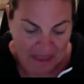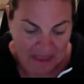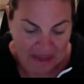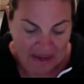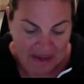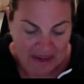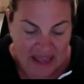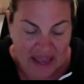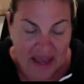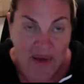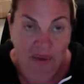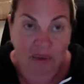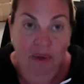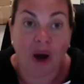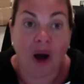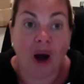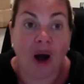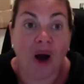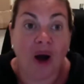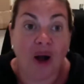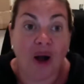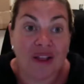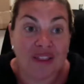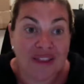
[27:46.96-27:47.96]
Now,
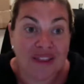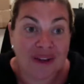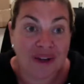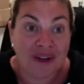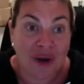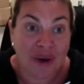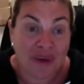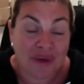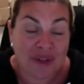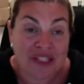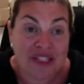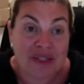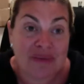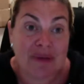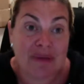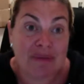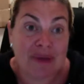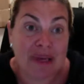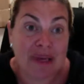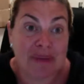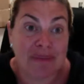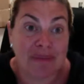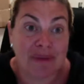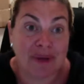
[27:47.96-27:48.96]
are there going to be
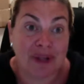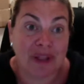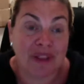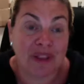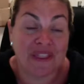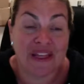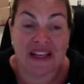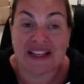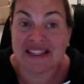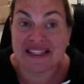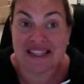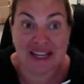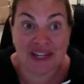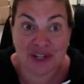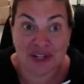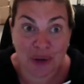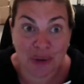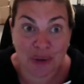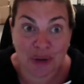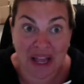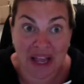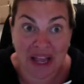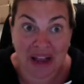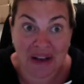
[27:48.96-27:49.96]
people that say
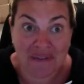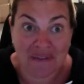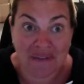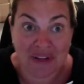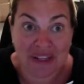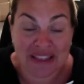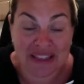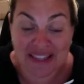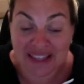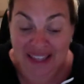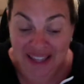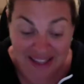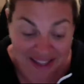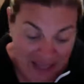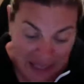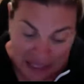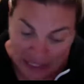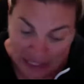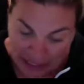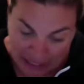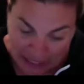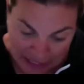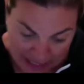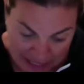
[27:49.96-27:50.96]
no to everything?
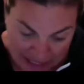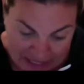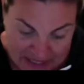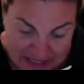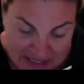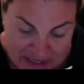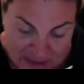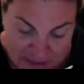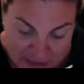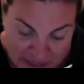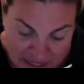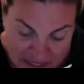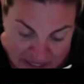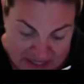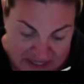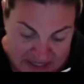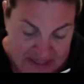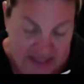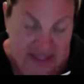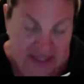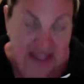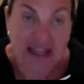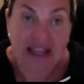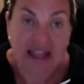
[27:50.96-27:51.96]
Yes, there
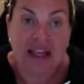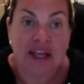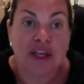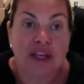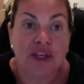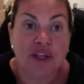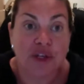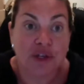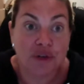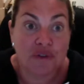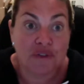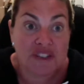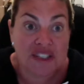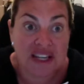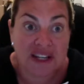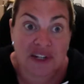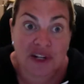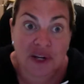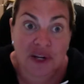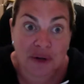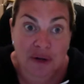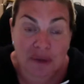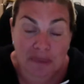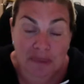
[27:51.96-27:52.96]
is. You've said
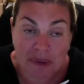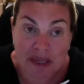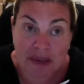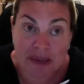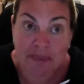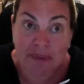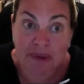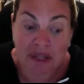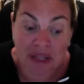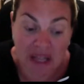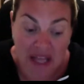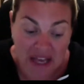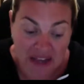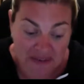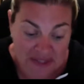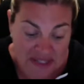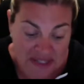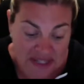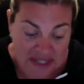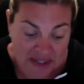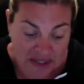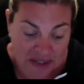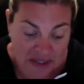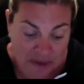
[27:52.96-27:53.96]
no to people, I've
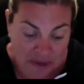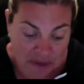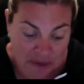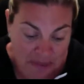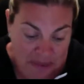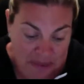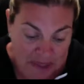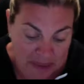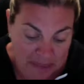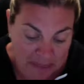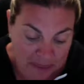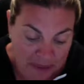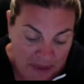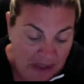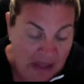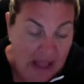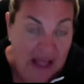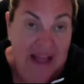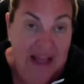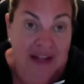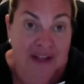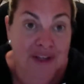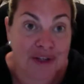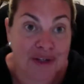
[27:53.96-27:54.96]
said no to people,
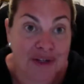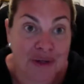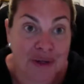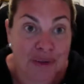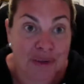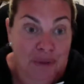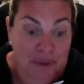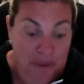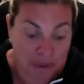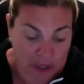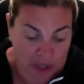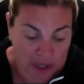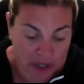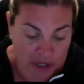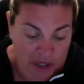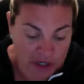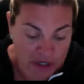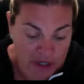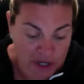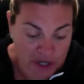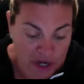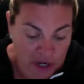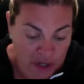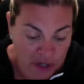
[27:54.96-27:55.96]
and you know who
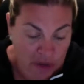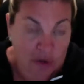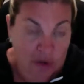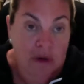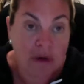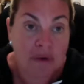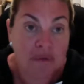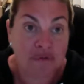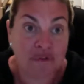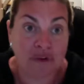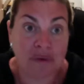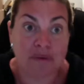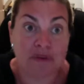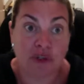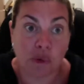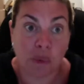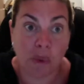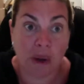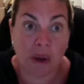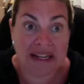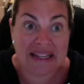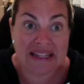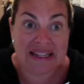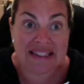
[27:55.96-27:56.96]
heard no from
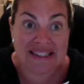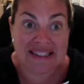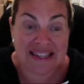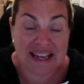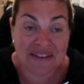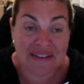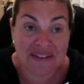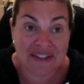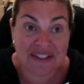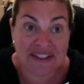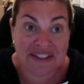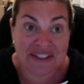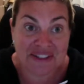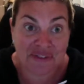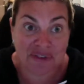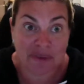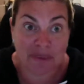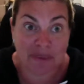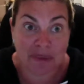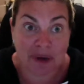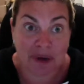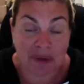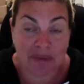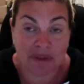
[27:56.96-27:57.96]
27
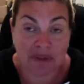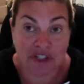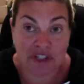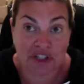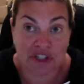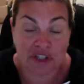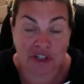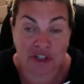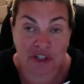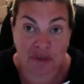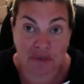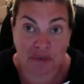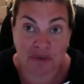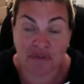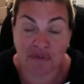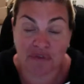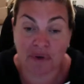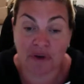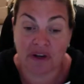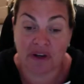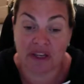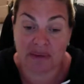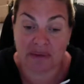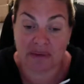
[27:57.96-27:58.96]
different publishers
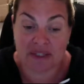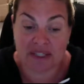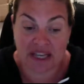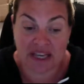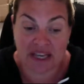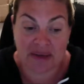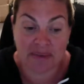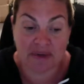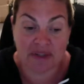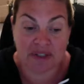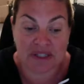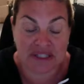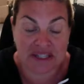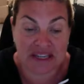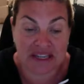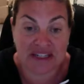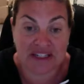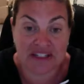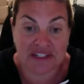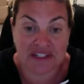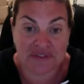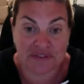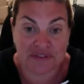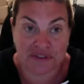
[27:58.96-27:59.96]
before he was able to get
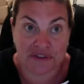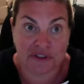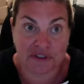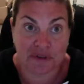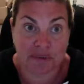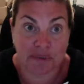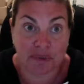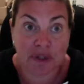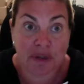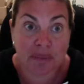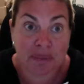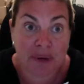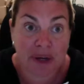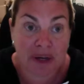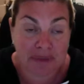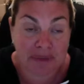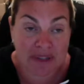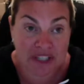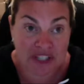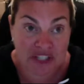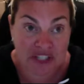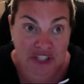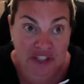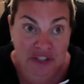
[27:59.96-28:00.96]
his first book
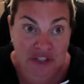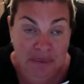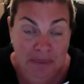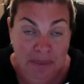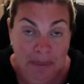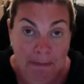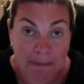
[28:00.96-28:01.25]
published?